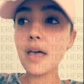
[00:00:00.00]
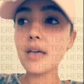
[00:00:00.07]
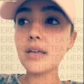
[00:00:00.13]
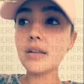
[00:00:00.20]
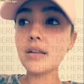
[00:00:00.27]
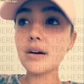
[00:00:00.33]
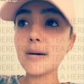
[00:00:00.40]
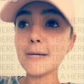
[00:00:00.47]

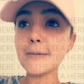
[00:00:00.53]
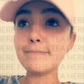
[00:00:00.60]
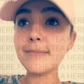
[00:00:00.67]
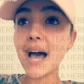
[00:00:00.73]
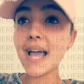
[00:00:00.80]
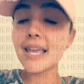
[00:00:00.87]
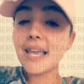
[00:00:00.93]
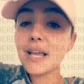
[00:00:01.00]
And
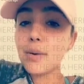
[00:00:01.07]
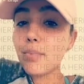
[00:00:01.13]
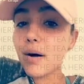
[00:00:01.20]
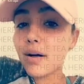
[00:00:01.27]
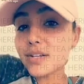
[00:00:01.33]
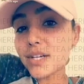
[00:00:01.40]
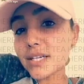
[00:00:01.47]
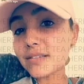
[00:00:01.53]
I can't
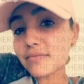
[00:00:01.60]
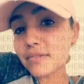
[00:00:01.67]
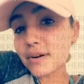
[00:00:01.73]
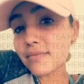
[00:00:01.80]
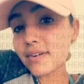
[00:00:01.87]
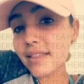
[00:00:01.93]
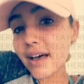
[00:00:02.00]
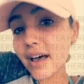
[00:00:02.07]
apologize for
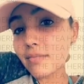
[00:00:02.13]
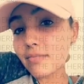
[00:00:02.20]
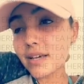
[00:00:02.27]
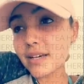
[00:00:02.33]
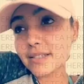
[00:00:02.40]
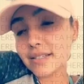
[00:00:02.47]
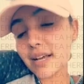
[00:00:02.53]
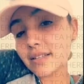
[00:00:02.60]
him for that,
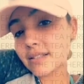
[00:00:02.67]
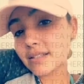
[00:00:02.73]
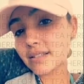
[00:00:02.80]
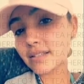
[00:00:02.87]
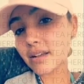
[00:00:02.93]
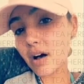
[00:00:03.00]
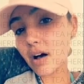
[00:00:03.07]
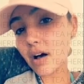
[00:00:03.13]
because
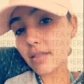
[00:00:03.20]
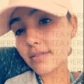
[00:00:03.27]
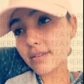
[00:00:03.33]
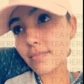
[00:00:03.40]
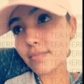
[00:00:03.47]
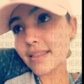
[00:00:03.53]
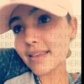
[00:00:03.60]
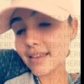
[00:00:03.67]
that's
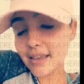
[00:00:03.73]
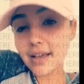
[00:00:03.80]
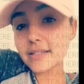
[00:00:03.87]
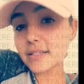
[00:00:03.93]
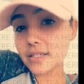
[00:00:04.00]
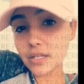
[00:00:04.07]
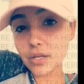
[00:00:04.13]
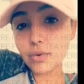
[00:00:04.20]
something that he
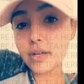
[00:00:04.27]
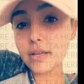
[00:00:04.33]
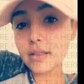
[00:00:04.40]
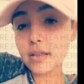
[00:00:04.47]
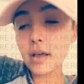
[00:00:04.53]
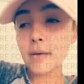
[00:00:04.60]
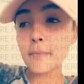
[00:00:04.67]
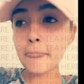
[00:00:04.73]
has to deal
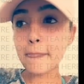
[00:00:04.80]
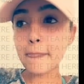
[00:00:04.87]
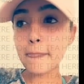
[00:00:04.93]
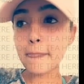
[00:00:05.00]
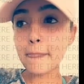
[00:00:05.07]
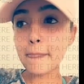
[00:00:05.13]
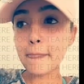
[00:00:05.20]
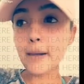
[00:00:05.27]
with,
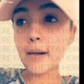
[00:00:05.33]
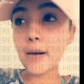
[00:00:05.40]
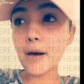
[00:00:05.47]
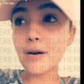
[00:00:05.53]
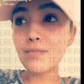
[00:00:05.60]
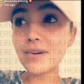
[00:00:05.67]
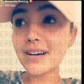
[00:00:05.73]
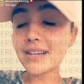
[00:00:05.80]

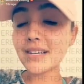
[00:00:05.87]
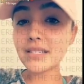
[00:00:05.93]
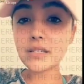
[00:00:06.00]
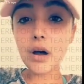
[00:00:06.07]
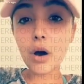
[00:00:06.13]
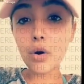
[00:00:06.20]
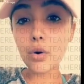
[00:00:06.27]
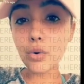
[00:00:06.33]
but
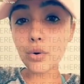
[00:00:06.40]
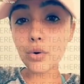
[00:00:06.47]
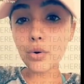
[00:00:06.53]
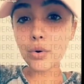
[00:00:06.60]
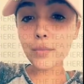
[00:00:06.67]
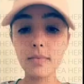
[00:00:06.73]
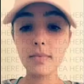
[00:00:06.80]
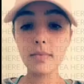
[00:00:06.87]
it's not
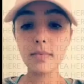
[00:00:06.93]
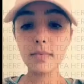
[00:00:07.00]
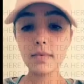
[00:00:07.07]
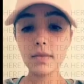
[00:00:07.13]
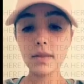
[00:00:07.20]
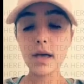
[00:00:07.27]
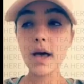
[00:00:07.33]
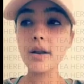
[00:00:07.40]
cool.
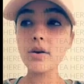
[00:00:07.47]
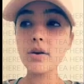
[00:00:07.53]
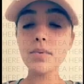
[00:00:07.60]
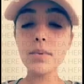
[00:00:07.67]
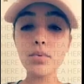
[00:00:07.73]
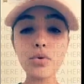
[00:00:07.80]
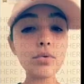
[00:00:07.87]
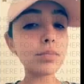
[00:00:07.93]
I know
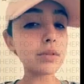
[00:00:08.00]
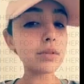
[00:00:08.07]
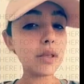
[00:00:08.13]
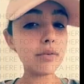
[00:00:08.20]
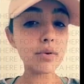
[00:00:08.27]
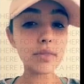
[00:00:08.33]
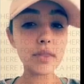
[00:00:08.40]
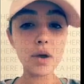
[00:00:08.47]
people will
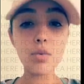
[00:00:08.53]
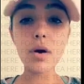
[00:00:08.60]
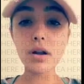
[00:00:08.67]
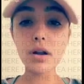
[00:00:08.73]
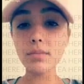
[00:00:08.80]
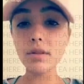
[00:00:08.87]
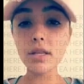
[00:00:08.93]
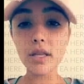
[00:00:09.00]
believe what they
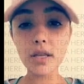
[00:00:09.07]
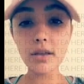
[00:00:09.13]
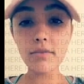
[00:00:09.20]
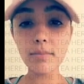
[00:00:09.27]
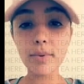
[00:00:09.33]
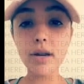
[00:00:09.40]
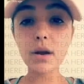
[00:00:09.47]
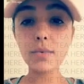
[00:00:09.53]
want to believe,
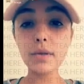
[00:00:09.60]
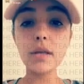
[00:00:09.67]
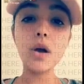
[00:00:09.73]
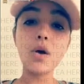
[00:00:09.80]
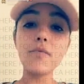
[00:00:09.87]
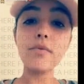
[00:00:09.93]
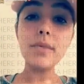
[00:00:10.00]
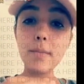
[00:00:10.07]
but I really
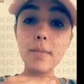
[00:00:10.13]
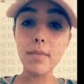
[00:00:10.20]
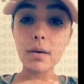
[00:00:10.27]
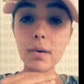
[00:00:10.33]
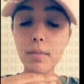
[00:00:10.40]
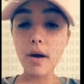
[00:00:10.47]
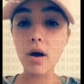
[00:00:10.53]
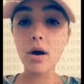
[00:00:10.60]
hope from the
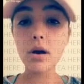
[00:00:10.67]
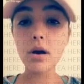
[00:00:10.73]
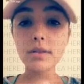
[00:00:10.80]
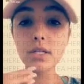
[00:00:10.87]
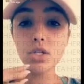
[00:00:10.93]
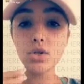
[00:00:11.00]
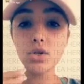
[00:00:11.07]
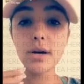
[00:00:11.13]
bottom of my
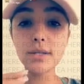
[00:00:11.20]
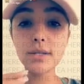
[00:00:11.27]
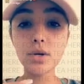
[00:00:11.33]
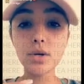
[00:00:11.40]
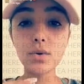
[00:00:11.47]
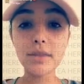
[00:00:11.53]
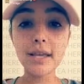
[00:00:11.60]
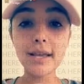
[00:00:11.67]
heart that you guys
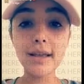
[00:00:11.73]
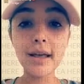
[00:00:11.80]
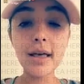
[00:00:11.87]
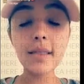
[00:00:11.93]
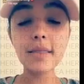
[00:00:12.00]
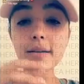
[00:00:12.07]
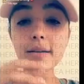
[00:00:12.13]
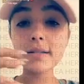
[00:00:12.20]
don't think
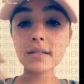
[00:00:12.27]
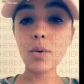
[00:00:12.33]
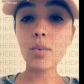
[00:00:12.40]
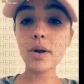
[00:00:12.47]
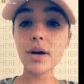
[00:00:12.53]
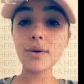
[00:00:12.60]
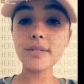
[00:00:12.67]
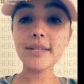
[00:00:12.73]
that
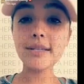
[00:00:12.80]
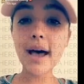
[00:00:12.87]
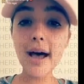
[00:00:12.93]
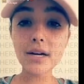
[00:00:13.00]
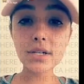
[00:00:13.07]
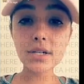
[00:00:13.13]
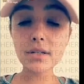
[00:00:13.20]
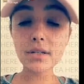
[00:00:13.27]
someone else's
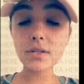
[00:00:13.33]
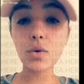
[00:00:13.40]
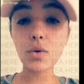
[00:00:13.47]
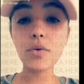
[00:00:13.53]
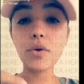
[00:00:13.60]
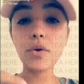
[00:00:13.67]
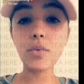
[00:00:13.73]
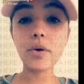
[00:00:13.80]
actions
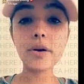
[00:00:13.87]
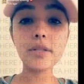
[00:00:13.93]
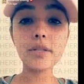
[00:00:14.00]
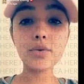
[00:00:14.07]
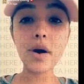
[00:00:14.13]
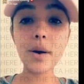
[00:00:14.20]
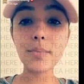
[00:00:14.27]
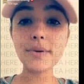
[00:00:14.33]
or their
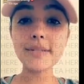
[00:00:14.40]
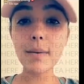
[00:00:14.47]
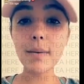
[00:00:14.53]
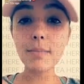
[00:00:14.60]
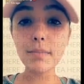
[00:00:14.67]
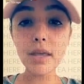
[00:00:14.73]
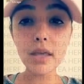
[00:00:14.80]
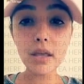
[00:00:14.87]
words
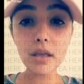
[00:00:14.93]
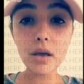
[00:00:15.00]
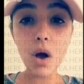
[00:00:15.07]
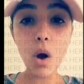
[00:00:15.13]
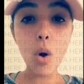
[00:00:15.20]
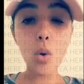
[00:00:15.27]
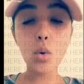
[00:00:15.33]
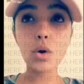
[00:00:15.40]
represent me
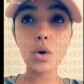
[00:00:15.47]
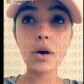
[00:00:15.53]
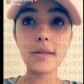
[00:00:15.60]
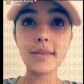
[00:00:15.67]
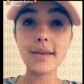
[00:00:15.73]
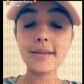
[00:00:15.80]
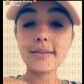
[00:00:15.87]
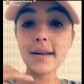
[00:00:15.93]
or
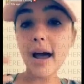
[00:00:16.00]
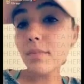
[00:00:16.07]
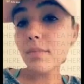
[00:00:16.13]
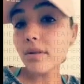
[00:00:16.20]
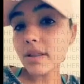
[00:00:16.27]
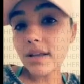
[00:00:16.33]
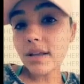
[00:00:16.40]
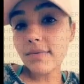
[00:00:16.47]
things that I
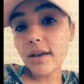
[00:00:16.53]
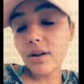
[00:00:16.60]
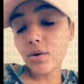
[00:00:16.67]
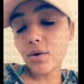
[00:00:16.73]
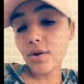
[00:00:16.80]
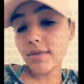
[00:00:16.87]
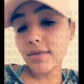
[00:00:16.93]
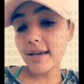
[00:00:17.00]
believe in
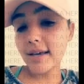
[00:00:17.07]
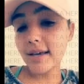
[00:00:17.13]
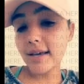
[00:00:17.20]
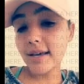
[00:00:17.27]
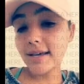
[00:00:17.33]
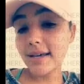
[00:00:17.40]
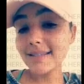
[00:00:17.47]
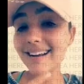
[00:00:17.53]
or
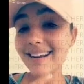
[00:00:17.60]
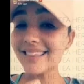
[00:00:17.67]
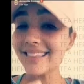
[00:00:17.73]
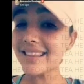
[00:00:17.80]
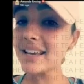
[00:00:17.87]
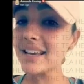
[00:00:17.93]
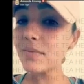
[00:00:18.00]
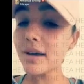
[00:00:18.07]
things that I
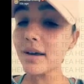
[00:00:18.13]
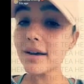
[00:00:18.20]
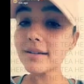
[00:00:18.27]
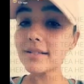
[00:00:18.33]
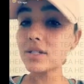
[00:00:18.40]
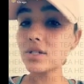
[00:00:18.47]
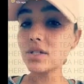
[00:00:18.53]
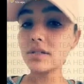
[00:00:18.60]
think, because
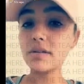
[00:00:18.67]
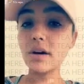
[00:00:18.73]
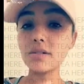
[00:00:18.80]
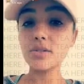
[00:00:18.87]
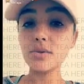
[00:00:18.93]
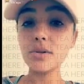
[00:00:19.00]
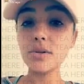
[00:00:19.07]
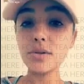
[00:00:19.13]
that's just
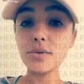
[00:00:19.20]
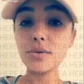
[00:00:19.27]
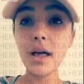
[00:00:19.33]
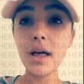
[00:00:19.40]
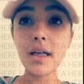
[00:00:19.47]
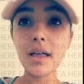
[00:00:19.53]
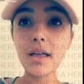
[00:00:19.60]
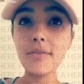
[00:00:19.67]
not true.
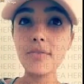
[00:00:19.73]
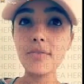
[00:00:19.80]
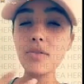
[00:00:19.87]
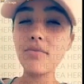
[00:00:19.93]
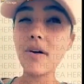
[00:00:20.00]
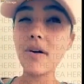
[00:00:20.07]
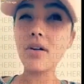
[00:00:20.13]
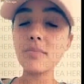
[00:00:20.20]
If you
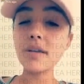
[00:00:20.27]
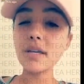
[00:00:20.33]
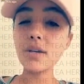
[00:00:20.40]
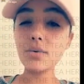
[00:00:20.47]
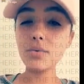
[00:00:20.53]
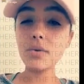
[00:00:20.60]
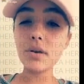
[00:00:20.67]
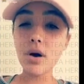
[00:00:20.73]
follow
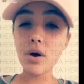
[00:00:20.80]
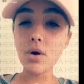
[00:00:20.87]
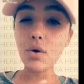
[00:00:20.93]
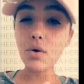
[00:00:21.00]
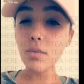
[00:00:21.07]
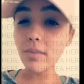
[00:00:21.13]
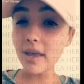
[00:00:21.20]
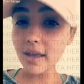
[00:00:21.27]
me, you
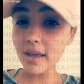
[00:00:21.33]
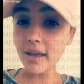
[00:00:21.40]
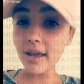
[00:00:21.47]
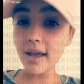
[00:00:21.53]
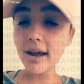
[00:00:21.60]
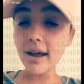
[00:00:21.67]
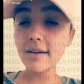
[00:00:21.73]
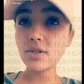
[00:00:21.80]
know me,
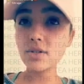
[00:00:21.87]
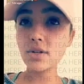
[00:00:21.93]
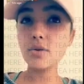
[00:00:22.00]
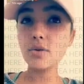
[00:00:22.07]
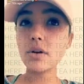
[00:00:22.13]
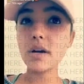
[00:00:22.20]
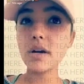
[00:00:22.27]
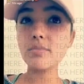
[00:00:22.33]
and I've
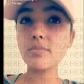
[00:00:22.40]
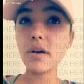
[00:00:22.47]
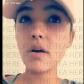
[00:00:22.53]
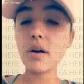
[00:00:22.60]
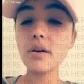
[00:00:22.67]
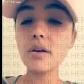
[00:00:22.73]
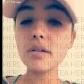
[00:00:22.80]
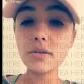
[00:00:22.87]
showed you guys
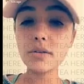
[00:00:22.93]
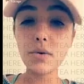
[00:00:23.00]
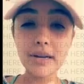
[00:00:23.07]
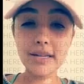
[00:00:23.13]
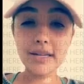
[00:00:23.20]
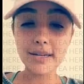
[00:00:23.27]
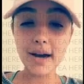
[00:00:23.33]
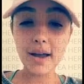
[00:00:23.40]
heart so
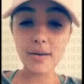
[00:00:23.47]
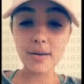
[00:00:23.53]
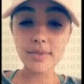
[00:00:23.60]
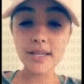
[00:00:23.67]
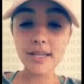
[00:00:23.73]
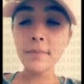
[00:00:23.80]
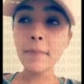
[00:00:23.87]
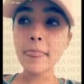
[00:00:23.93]
many
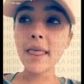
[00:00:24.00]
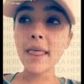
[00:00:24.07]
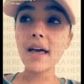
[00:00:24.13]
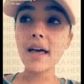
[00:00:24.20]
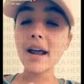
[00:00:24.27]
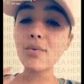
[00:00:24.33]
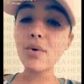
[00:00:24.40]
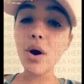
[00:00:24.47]
times,
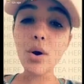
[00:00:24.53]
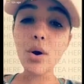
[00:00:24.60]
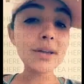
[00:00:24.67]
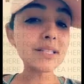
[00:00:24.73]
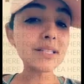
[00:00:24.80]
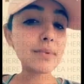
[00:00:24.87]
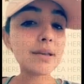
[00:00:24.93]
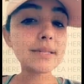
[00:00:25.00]
and I will
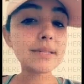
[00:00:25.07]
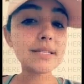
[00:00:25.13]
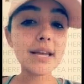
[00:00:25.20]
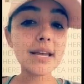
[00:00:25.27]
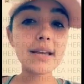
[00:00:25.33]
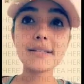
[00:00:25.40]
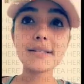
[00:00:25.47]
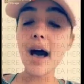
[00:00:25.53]
always make
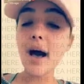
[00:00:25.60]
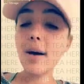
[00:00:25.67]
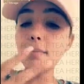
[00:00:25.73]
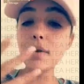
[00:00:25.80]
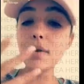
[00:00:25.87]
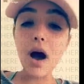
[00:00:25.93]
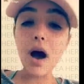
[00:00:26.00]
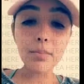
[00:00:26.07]
mistakes.
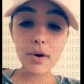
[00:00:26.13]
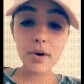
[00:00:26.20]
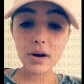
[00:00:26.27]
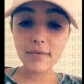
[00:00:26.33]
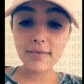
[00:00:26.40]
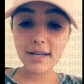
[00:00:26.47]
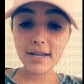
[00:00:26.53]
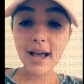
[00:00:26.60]
I'm not
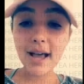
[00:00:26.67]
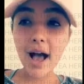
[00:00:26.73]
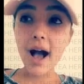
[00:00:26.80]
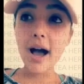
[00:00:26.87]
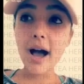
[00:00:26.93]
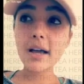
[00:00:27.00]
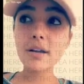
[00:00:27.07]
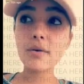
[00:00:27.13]
perfect.
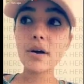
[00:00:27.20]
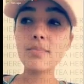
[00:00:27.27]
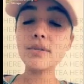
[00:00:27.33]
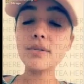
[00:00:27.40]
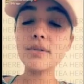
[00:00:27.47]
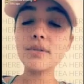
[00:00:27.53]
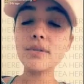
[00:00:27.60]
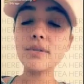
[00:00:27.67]
I know I put
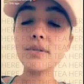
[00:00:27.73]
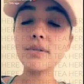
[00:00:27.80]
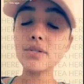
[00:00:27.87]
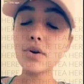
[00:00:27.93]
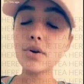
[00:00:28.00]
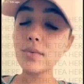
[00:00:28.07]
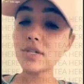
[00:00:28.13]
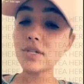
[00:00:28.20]

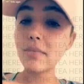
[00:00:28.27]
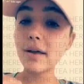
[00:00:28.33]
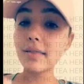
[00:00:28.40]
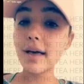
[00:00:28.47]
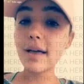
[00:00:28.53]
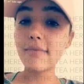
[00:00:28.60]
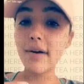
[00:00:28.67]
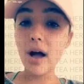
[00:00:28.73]
so much of my
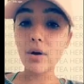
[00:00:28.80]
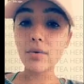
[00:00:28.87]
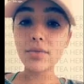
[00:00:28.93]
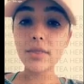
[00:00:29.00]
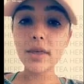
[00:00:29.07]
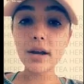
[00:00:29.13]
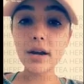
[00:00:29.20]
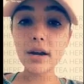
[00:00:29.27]
life out
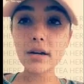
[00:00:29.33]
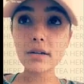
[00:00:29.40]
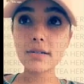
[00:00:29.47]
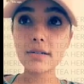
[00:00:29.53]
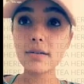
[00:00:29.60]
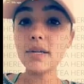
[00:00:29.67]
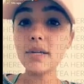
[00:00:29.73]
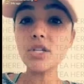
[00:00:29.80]
there
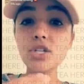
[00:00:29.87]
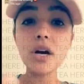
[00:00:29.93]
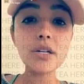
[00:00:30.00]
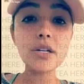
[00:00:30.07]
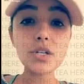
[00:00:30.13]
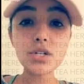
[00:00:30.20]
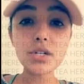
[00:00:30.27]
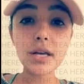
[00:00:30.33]
to be
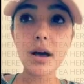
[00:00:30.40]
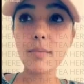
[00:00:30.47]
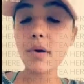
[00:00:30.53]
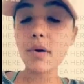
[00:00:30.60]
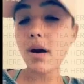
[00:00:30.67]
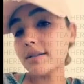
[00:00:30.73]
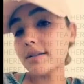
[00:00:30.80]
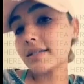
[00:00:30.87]
judged, and I'm
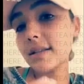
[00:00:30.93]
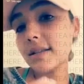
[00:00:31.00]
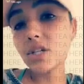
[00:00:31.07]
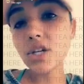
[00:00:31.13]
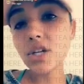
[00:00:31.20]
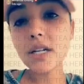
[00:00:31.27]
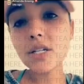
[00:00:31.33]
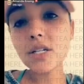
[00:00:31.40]
constantly
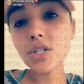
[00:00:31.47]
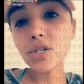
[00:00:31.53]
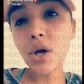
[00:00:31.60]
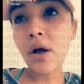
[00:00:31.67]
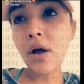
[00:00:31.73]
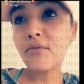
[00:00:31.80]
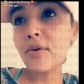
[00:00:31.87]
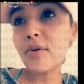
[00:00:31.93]
judged,
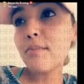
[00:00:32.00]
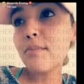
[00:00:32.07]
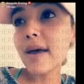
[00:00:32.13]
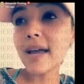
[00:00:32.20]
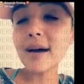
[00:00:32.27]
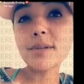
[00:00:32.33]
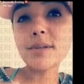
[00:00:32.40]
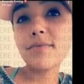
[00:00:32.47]
from
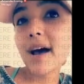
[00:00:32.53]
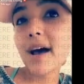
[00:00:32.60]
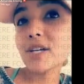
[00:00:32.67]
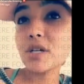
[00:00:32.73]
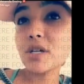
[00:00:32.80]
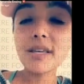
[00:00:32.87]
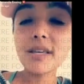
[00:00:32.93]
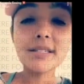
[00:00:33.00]
makeup to
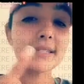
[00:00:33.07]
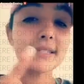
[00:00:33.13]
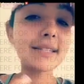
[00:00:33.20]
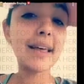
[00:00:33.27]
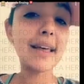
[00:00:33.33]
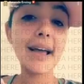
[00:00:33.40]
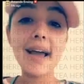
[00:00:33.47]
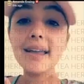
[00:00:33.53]
fashion to things I
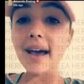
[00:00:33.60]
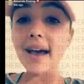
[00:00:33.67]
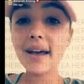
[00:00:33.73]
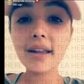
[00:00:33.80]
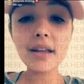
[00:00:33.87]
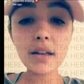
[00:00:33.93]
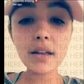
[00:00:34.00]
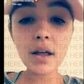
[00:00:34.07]
say. Like, I get
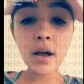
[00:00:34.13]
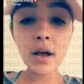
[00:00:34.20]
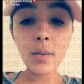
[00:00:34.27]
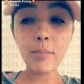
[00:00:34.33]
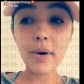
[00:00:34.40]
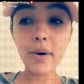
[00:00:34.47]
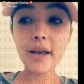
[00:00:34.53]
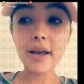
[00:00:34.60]
it,
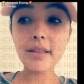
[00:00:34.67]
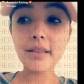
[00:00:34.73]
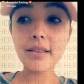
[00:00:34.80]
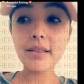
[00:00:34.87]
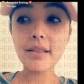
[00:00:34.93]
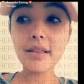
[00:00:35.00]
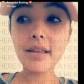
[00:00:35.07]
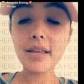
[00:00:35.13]
but
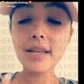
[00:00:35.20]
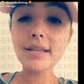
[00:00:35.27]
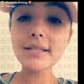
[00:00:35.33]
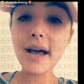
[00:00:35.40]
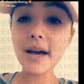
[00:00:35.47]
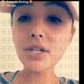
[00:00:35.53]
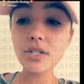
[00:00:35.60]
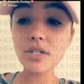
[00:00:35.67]

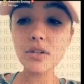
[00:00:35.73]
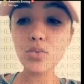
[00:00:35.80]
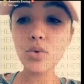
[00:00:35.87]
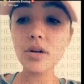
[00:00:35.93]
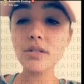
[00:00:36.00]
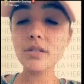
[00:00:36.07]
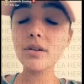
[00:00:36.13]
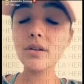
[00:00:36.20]
his actions and
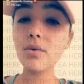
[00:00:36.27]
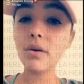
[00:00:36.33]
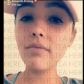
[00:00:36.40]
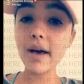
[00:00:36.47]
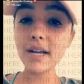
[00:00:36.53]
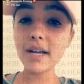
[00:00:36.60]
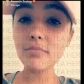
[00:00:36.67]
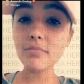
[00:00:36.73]
words don't
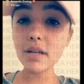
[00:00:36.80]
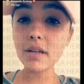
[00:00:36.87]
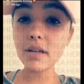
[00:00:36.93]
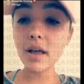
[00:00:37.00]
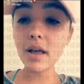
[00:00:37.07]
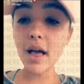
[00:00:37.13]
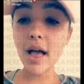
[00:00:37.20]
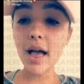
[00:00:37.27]
reflect
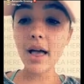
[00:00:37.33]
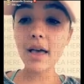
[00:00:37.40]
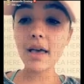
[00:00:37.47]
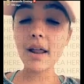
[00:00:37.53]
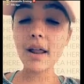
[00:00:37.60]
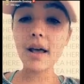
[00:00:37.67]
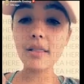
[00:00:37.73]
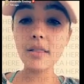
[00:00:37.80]
me,
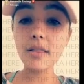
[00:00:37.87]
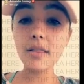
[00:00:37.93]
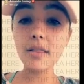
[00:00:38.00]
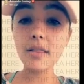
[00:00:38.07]
and I